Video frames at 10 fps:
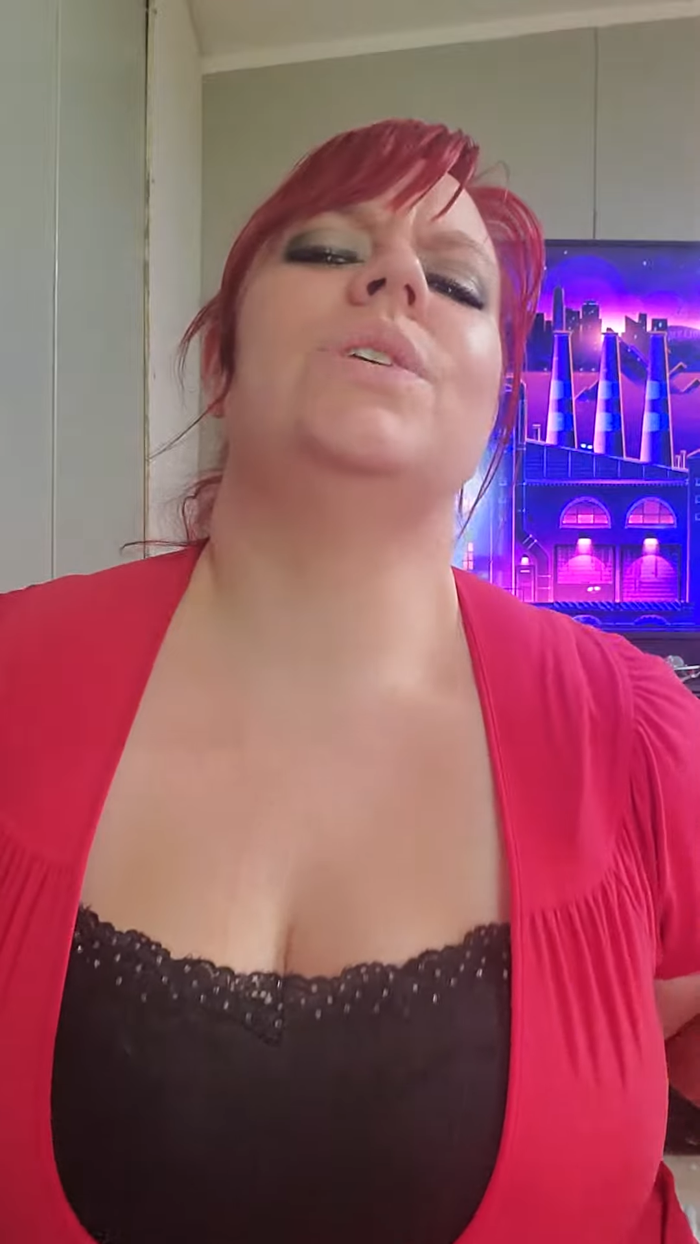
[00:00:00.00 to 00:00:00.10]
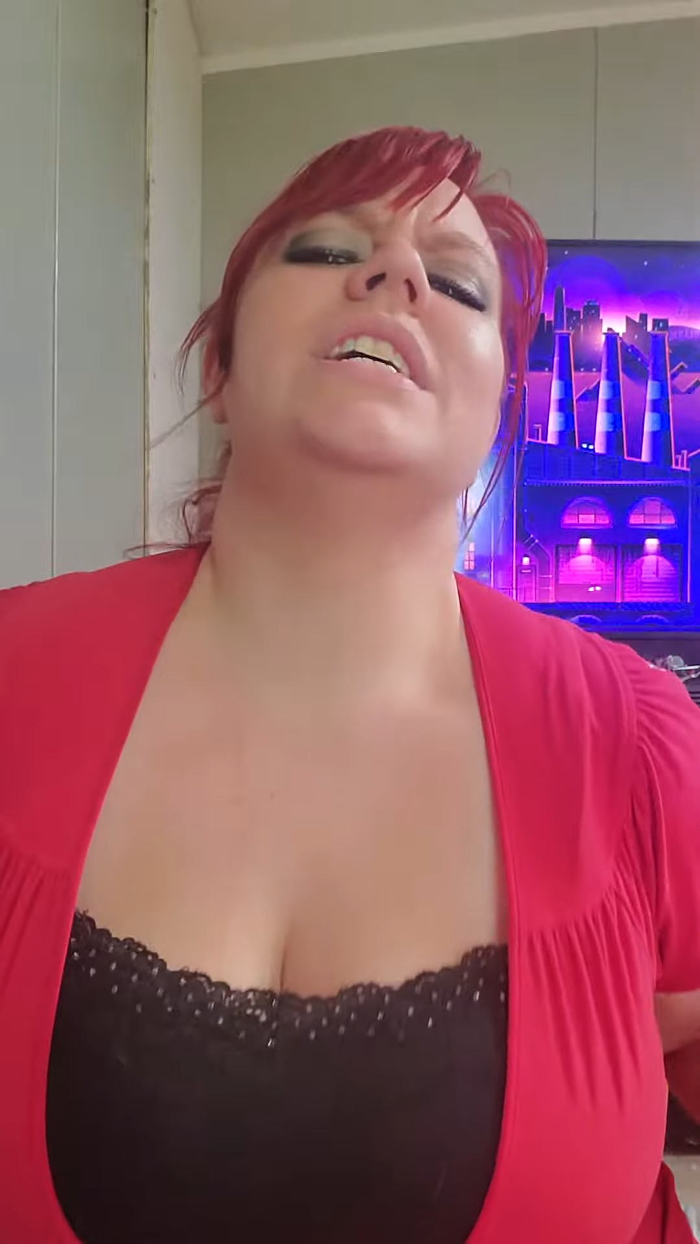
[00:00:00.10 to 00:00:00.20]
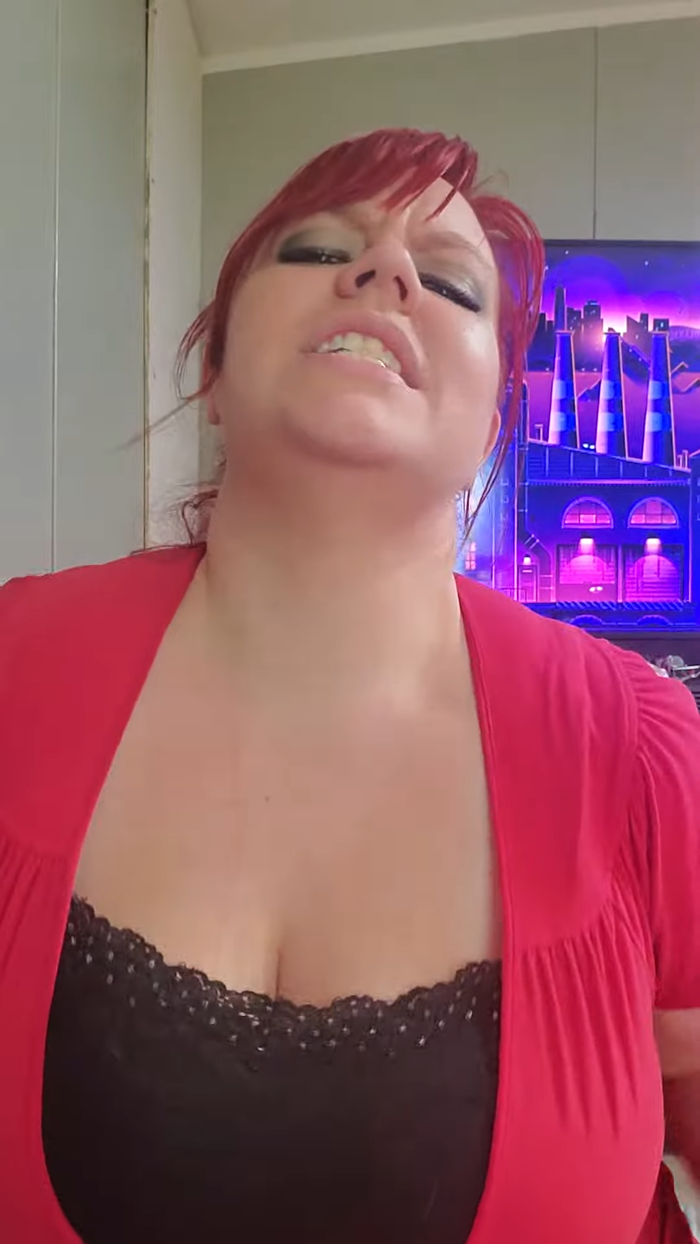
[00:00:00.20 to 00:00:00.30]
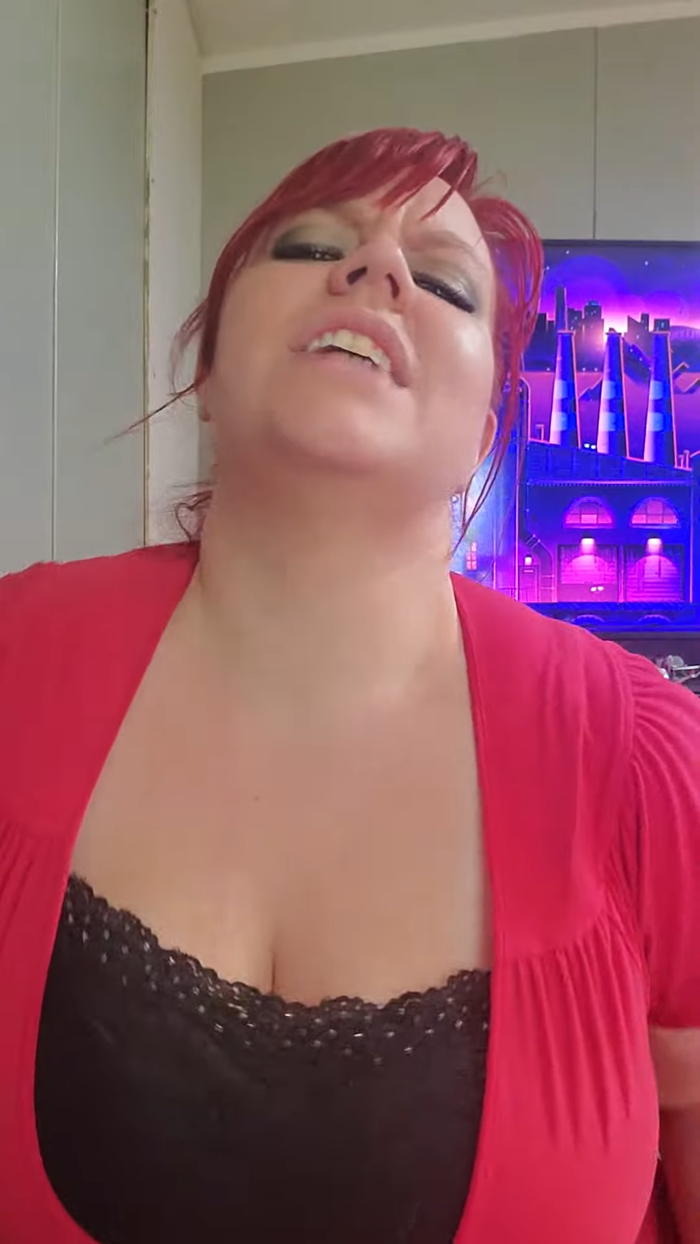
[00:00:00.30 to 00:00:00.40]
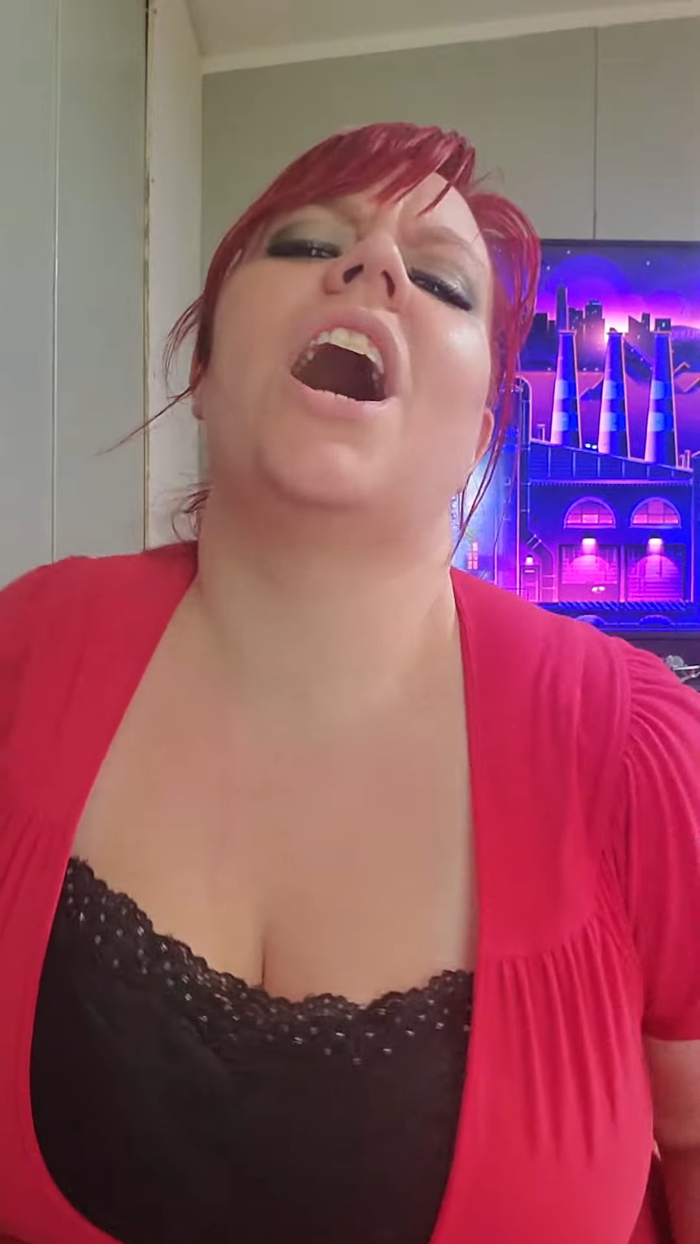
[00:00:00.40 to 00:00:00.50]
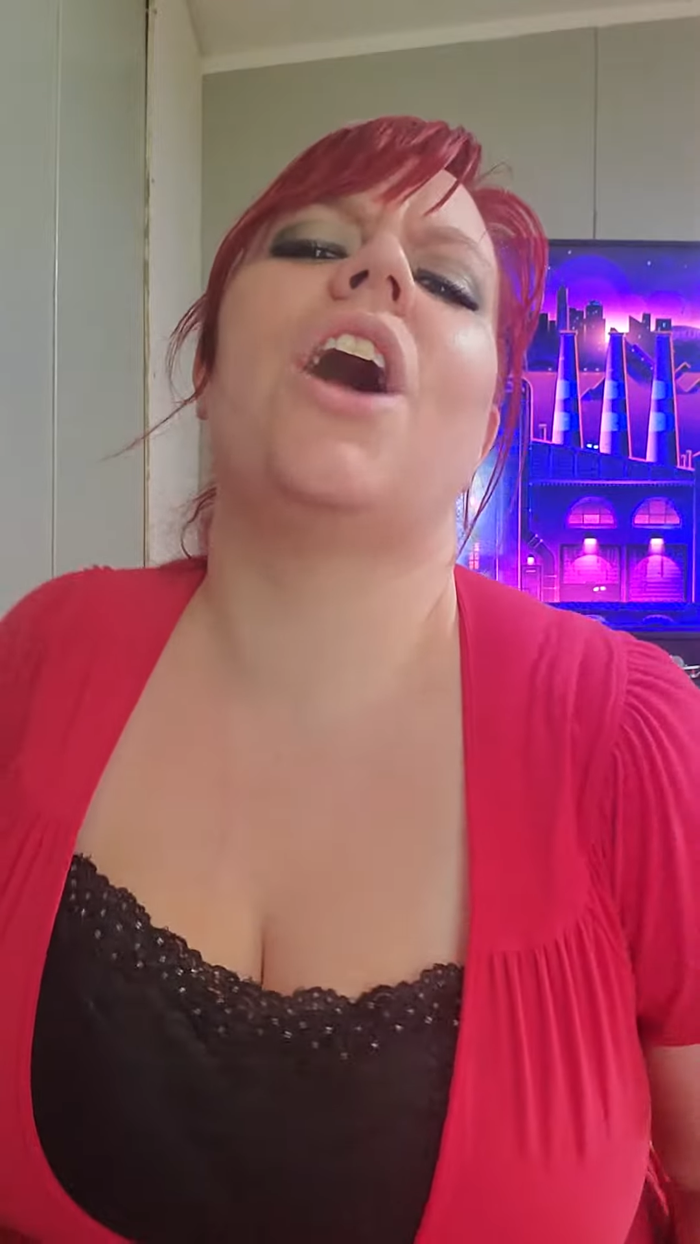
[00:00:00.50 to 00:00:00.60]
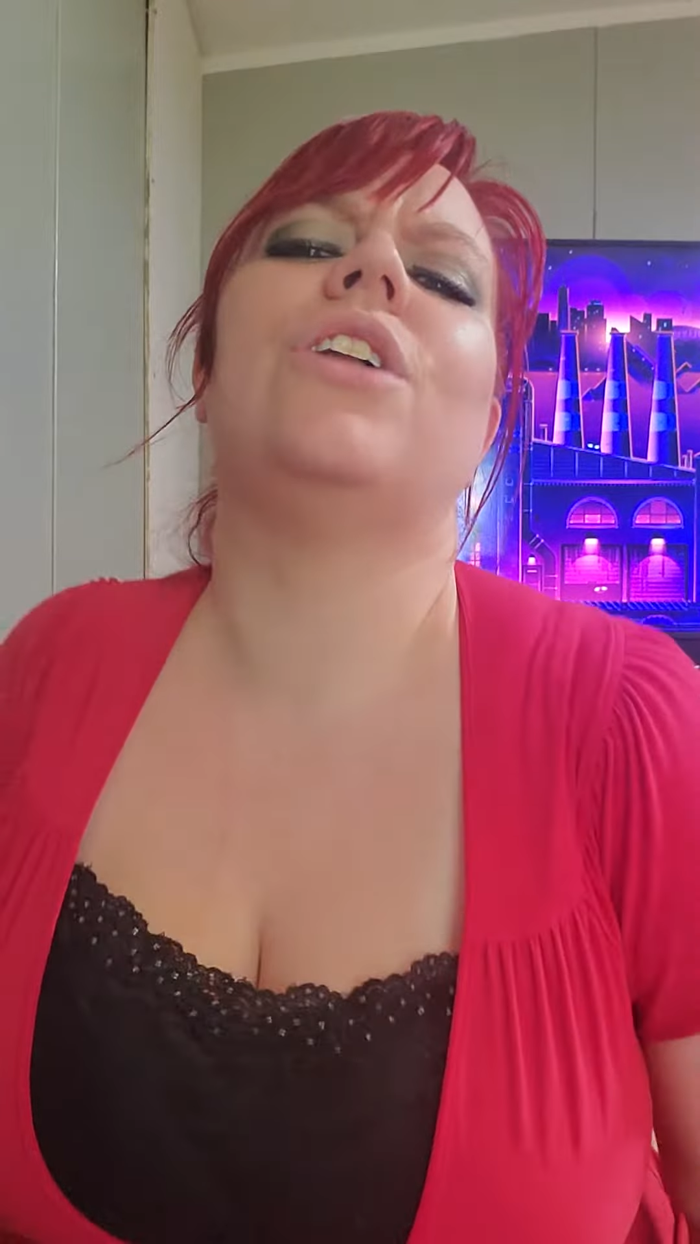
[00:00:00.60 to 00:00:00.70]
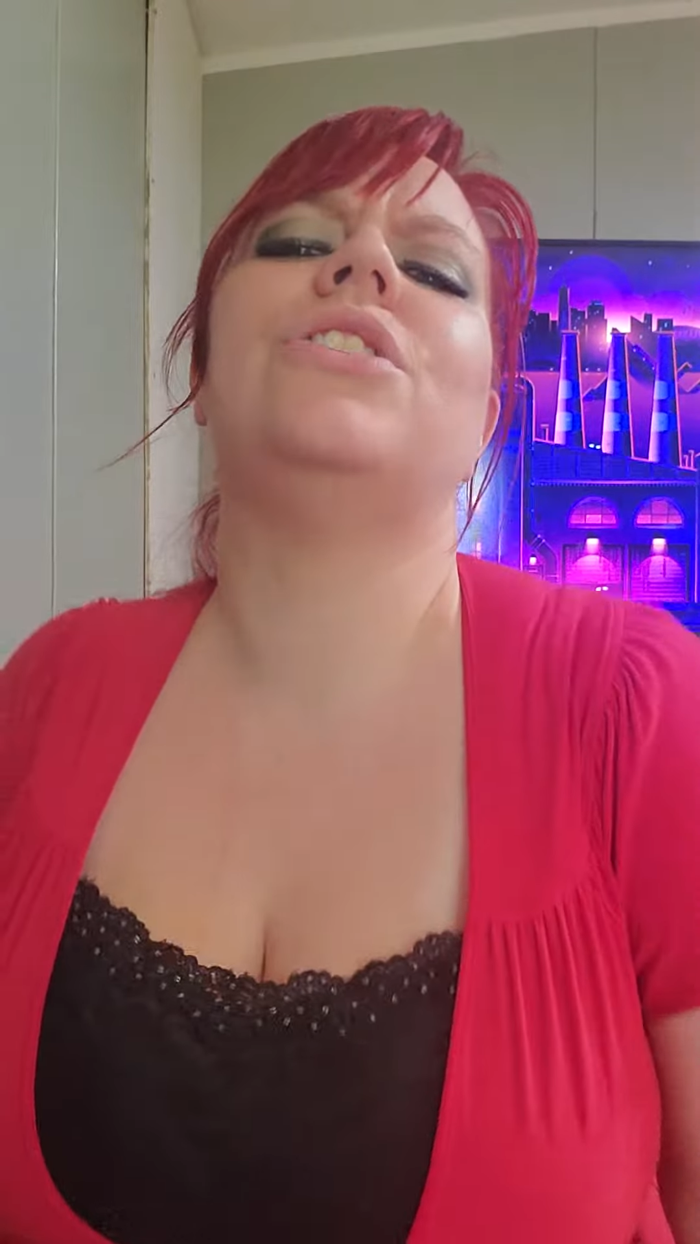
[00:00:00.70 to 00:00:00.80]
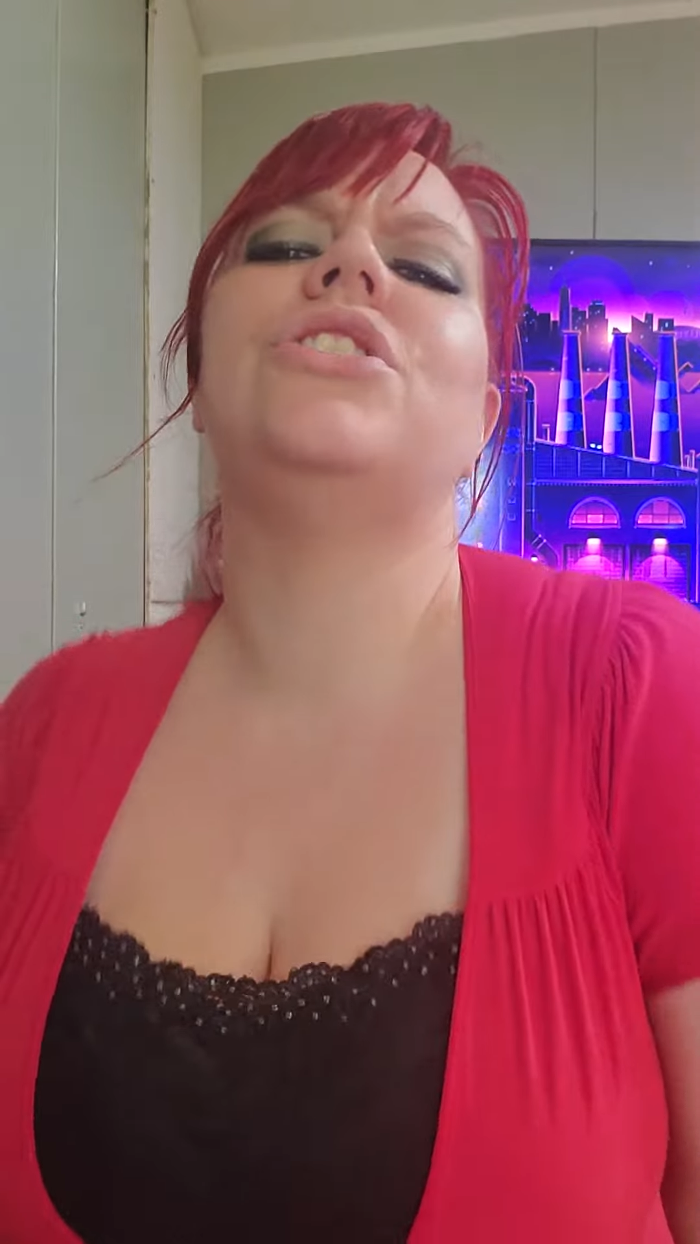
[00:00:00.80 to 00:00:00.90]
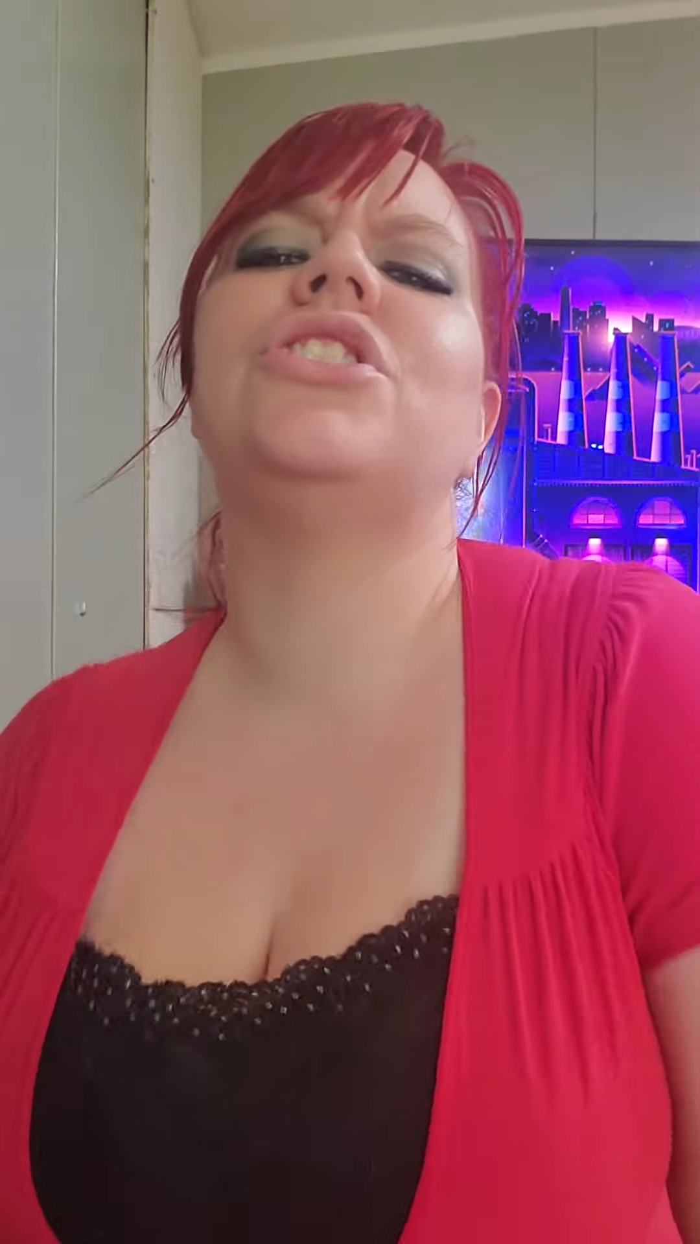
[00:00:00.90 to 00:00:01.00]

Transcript: and I'll